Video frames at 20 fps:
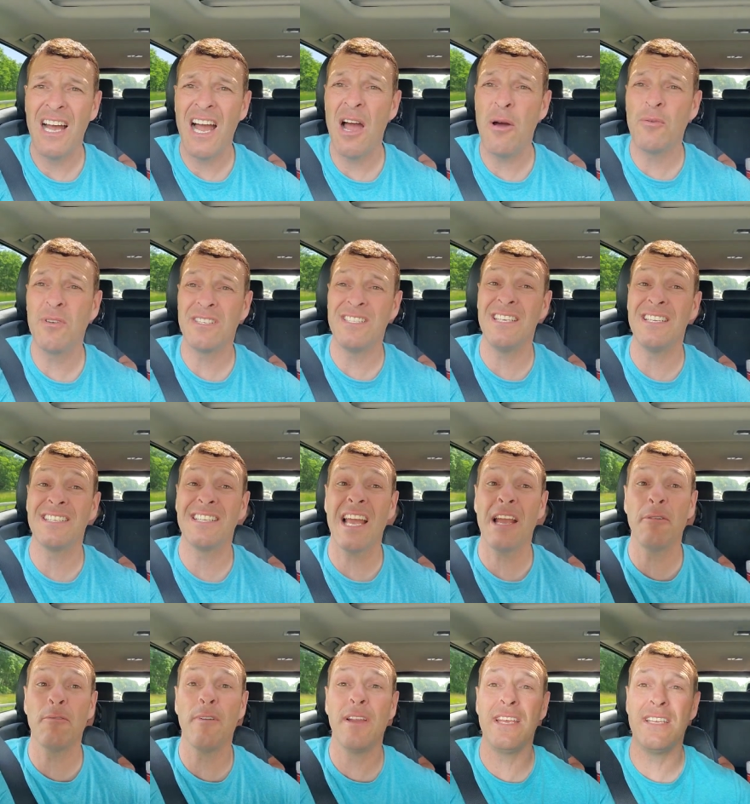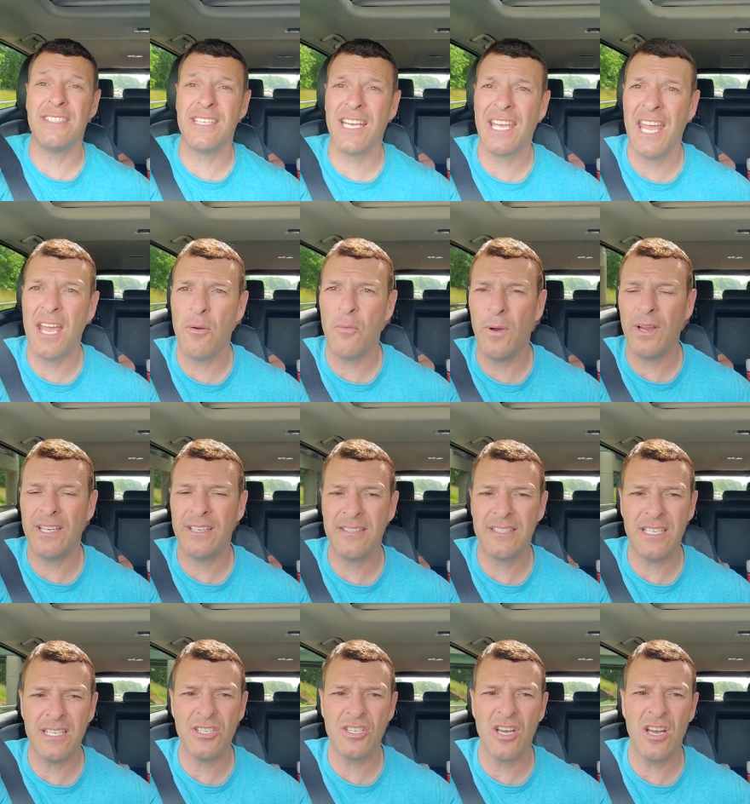I want to see this guy race. I can't wait to
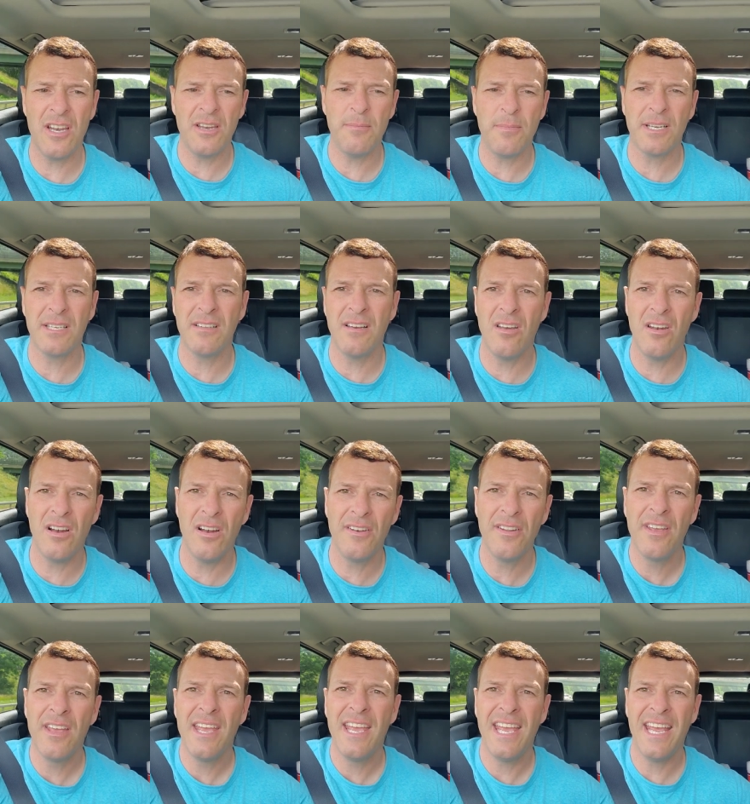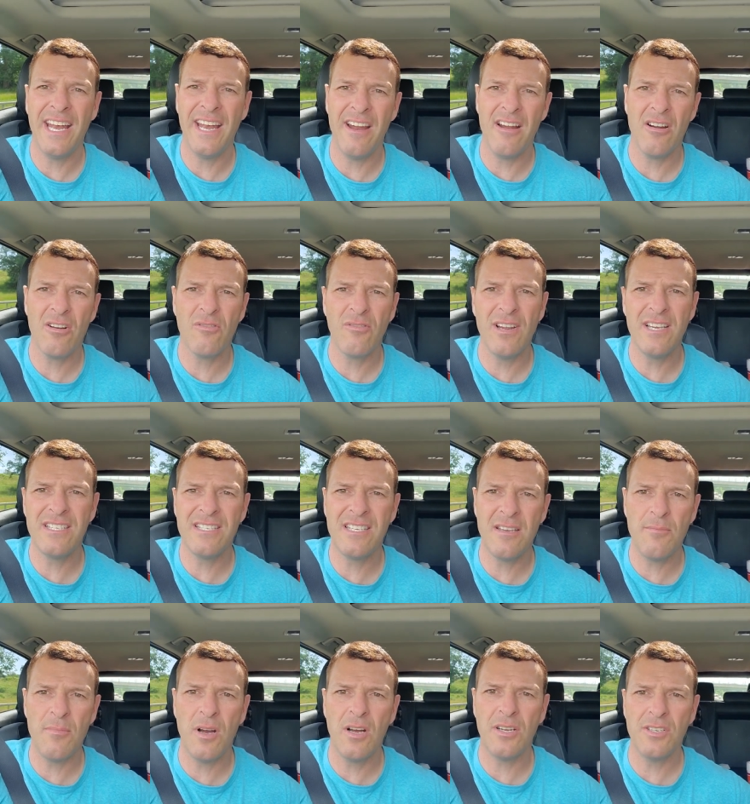see Johnny McDonald and Eric race
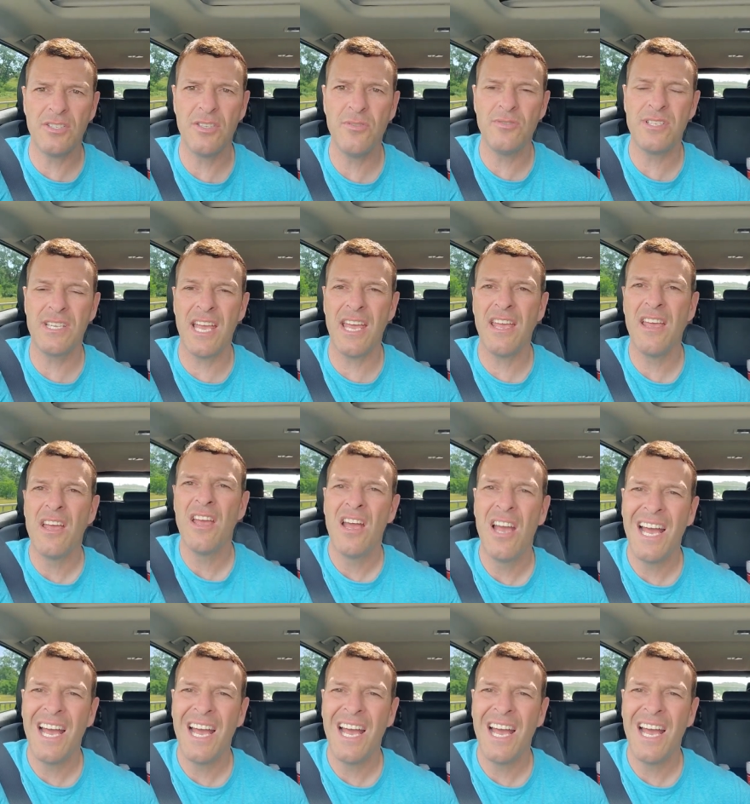him on Tuesday.